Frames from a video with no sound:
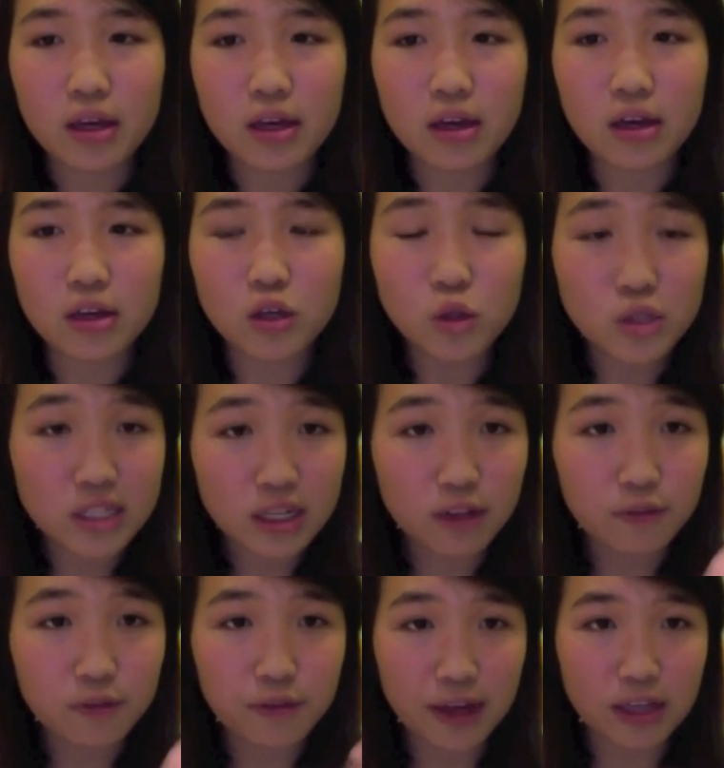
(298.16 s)
util
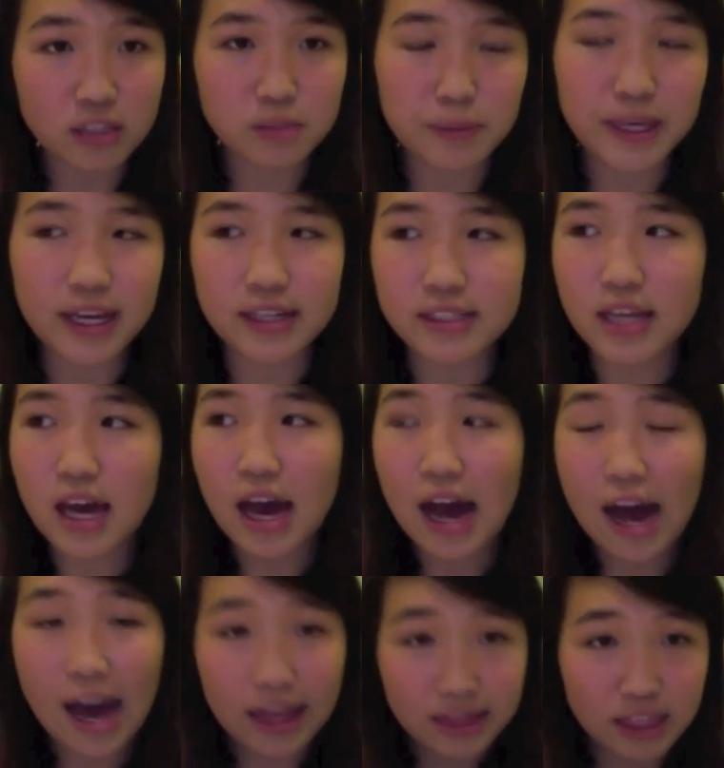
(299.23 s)
fails because
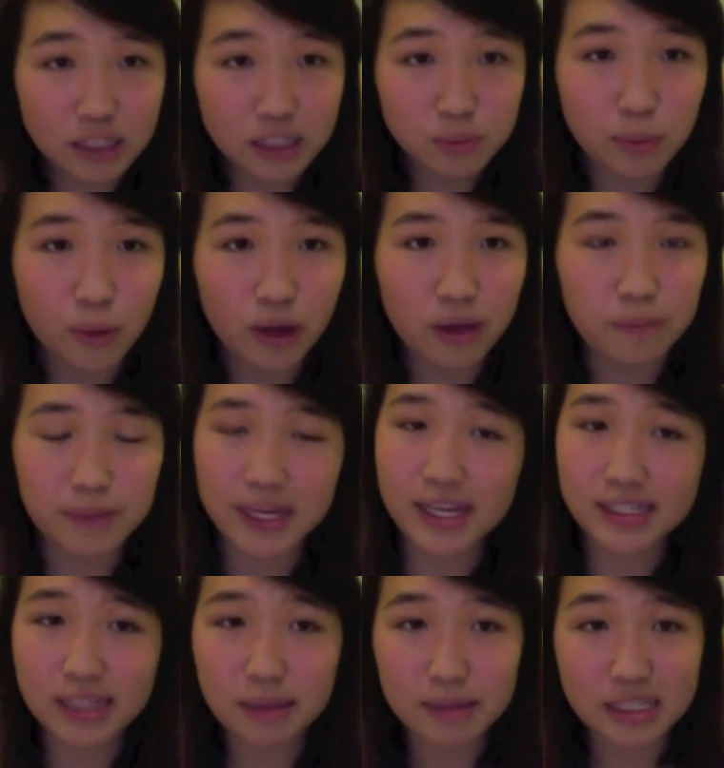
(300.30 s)
at this point,
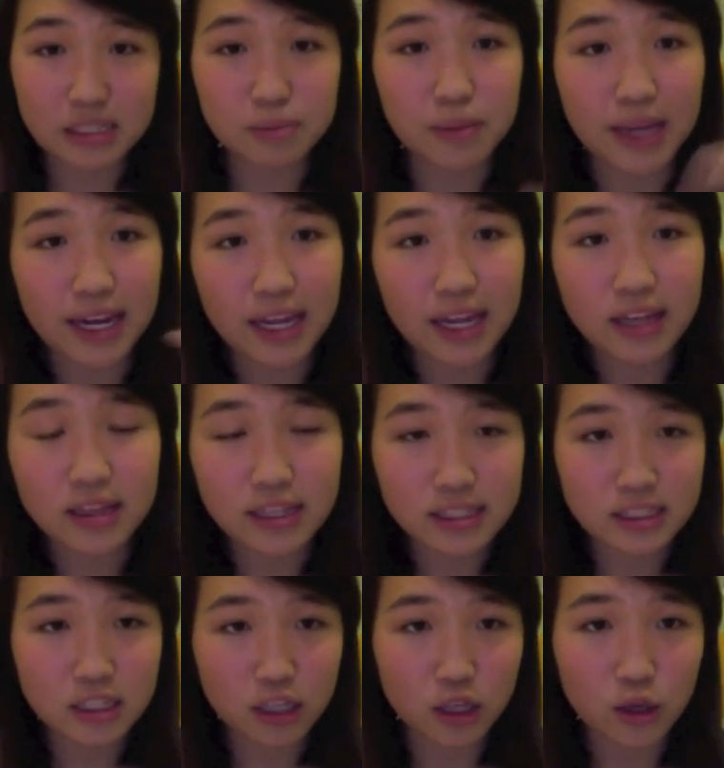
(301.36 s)
because I'm explaining this
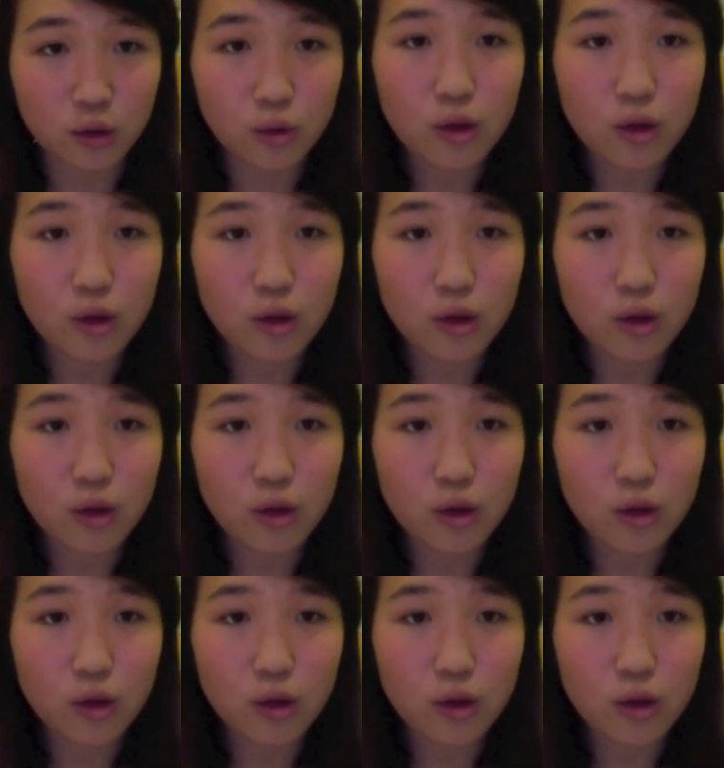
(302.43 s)
to you,